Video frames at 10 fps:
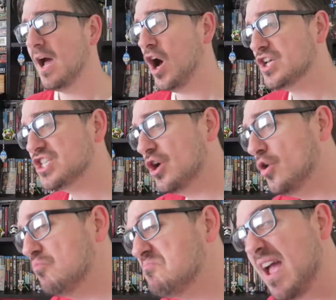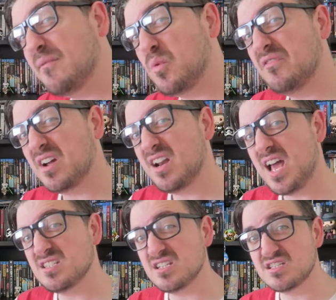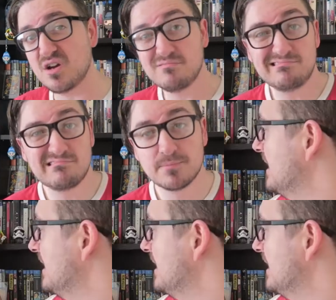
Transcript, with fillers: Also, everyone fucking has it, so, hmm.